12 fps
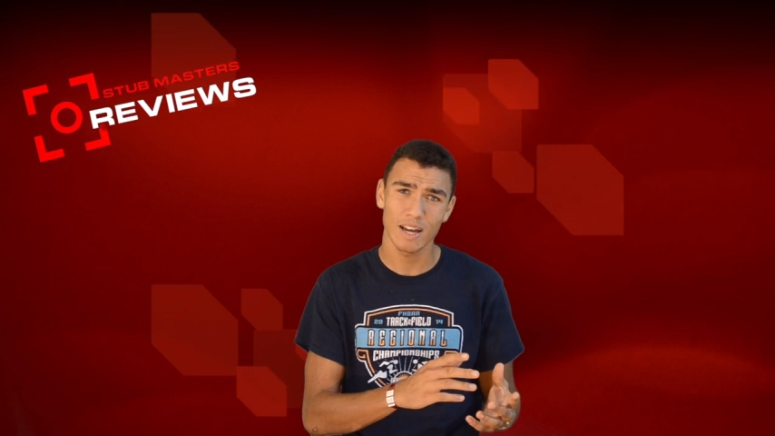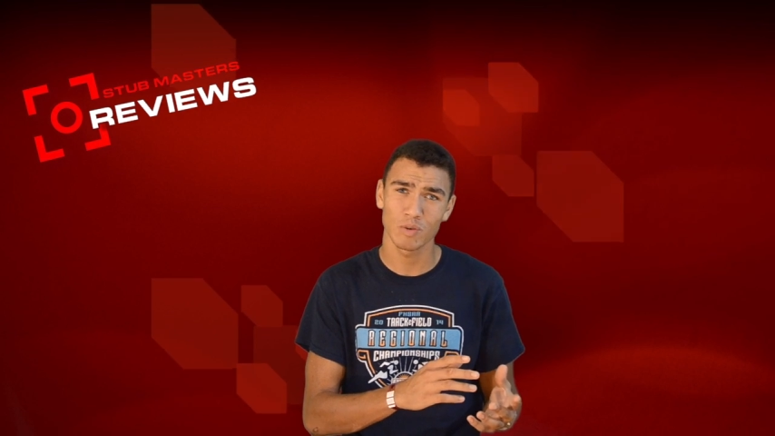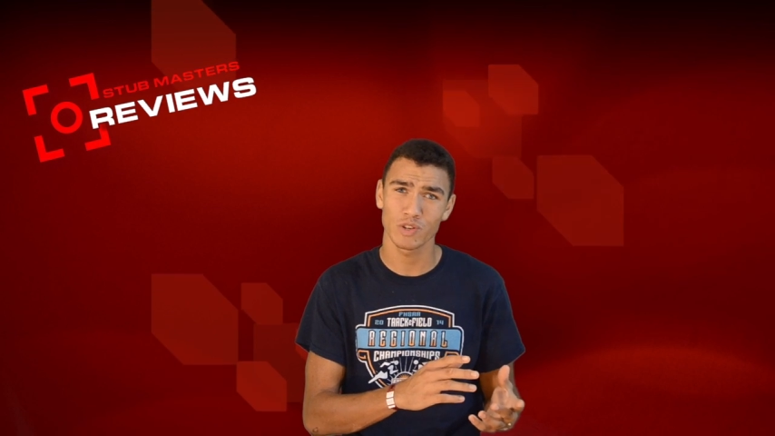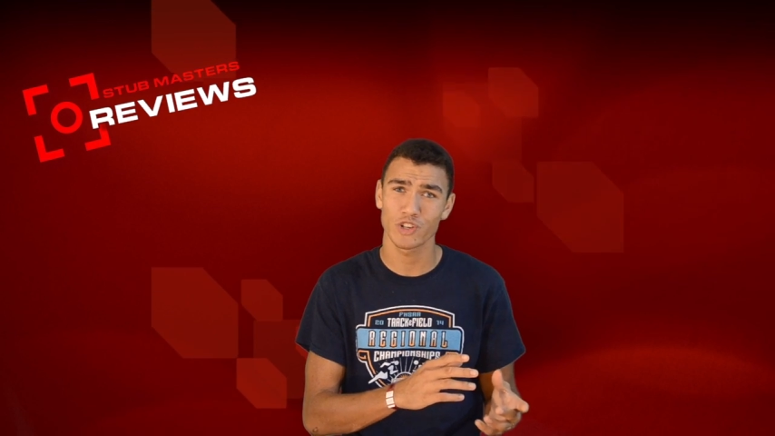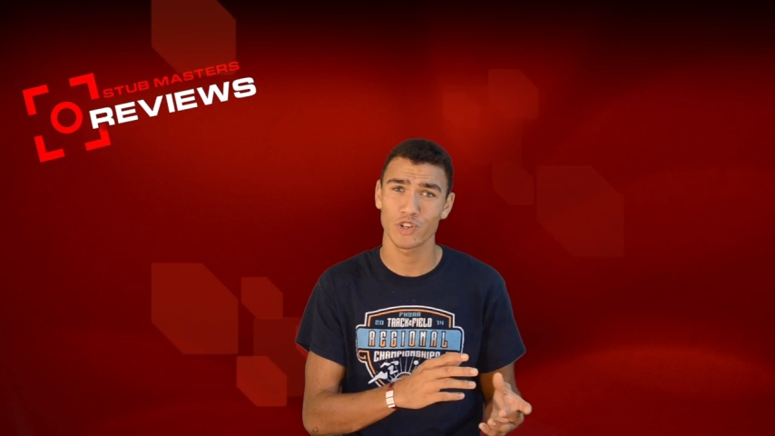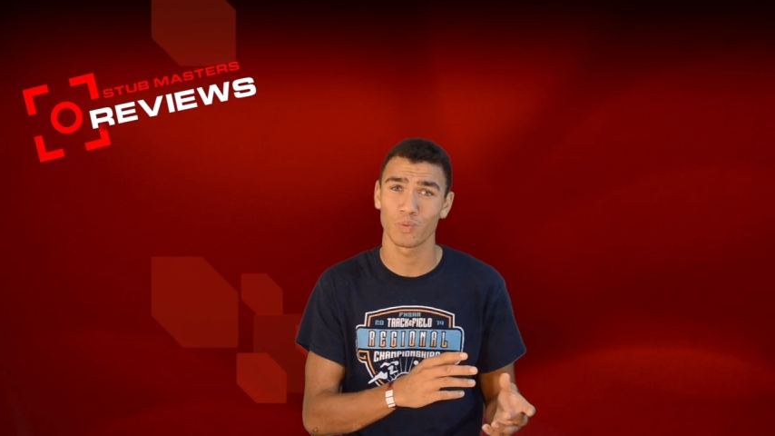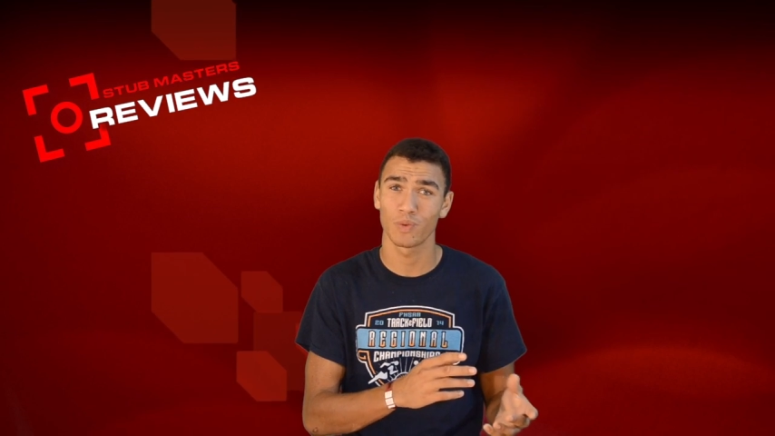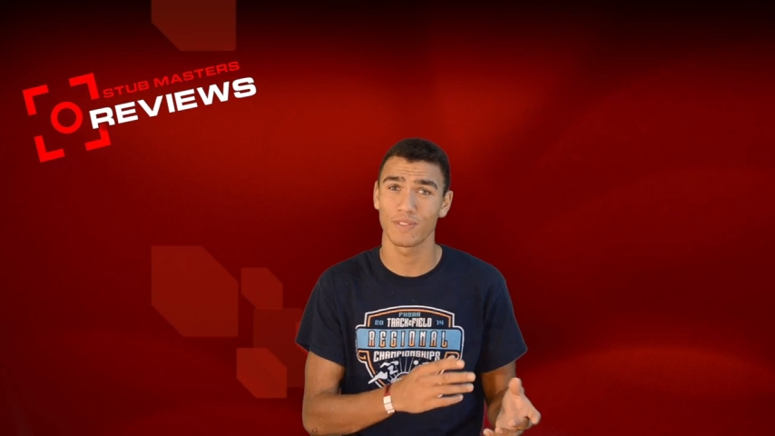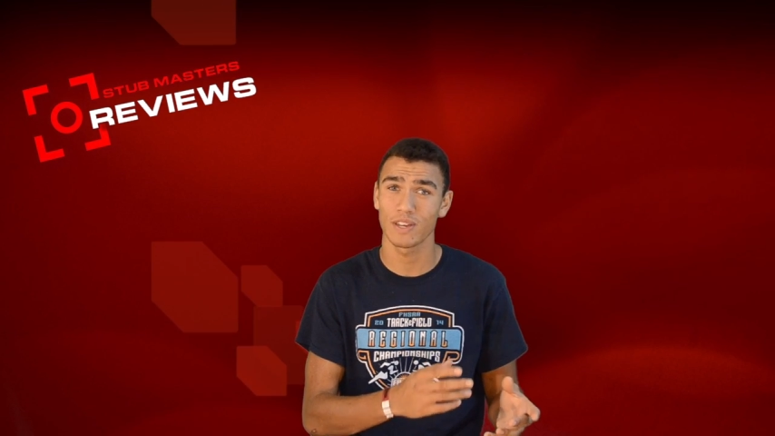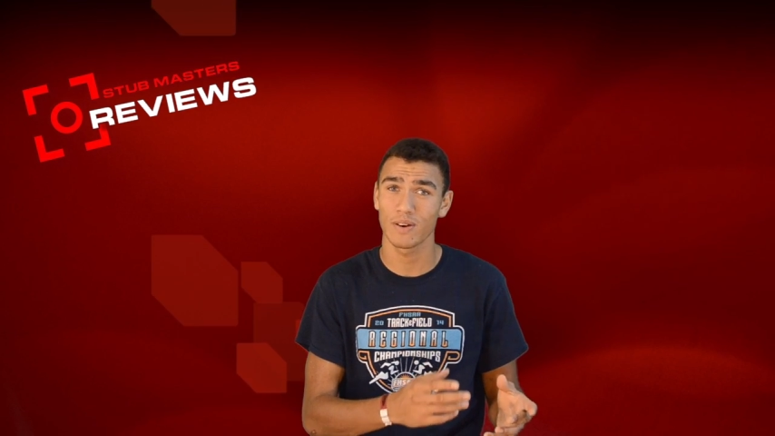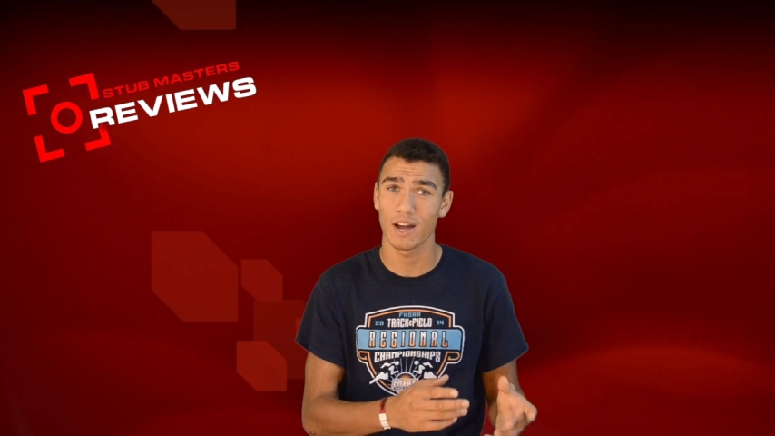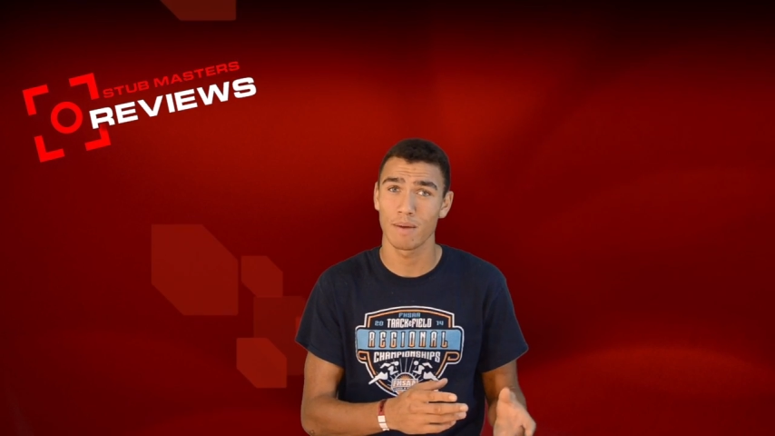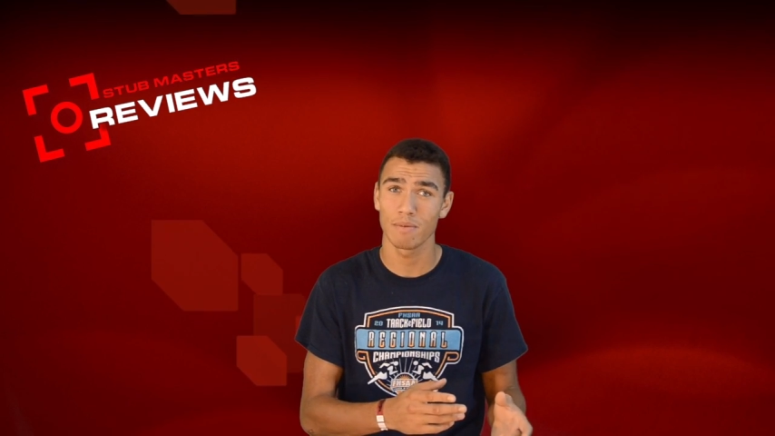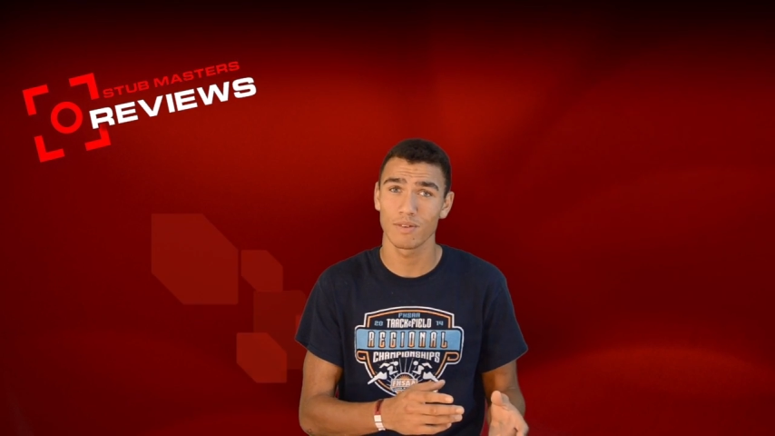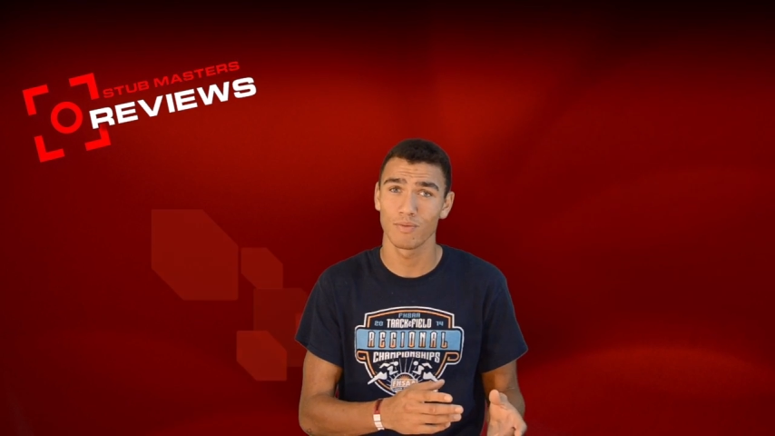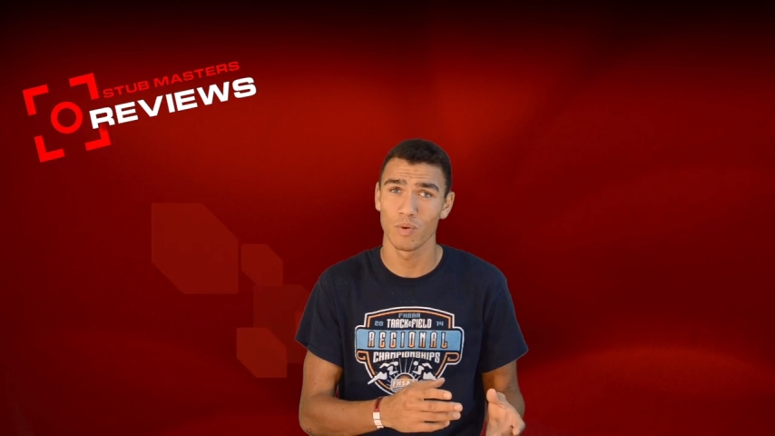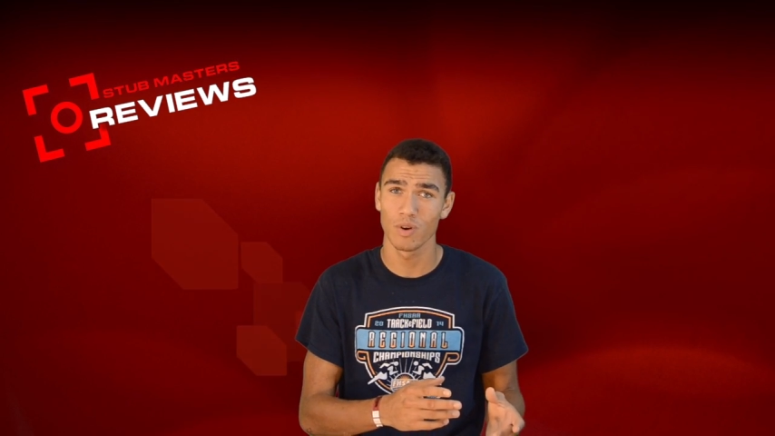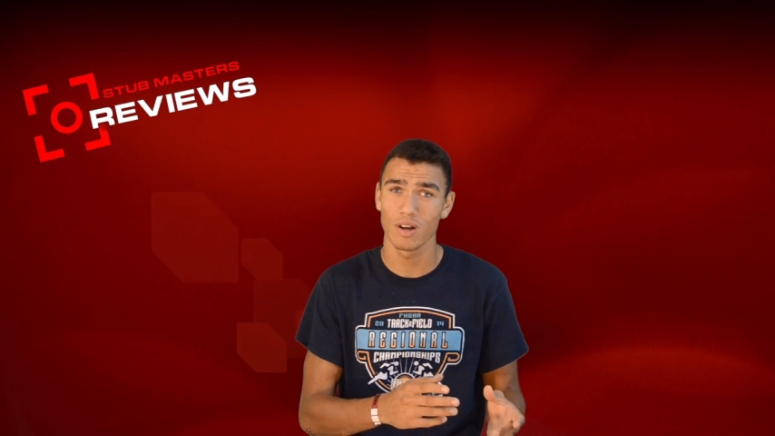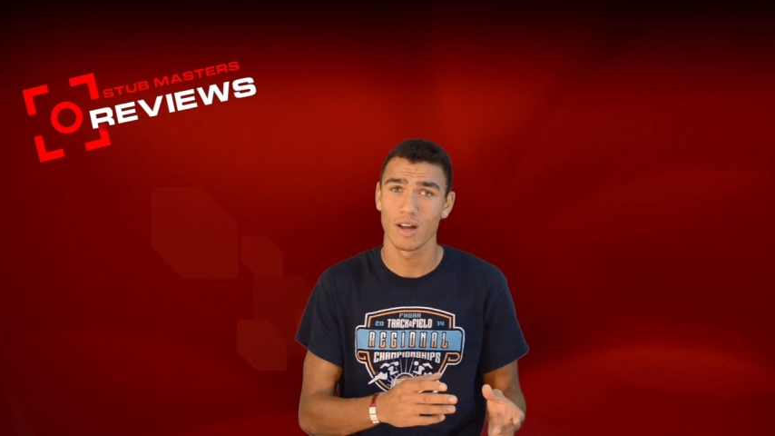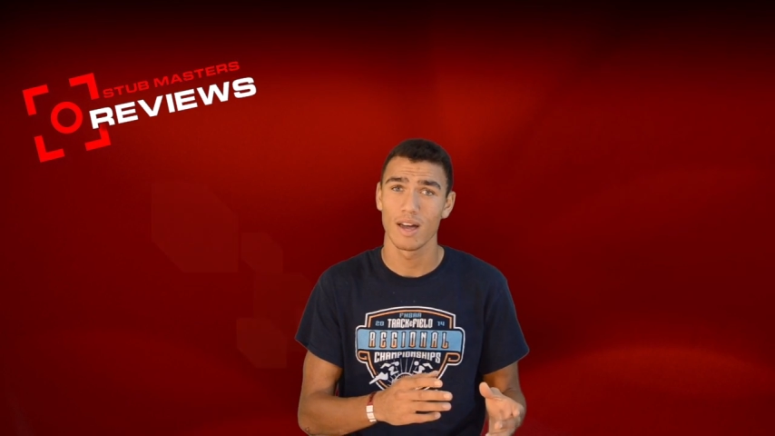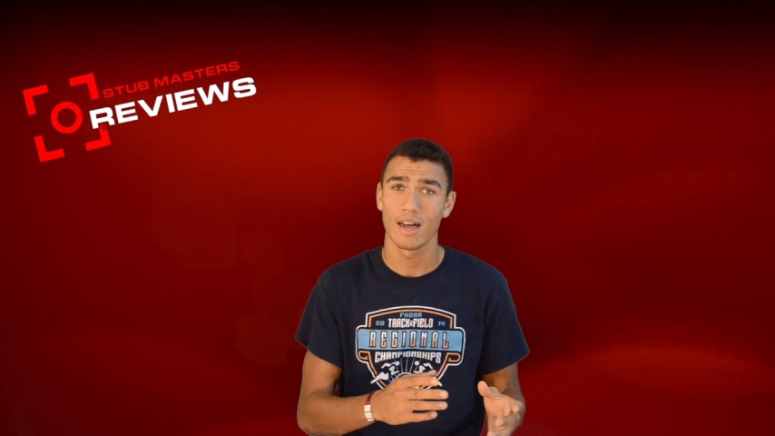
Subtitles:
I wasn't sure what they were aiming for.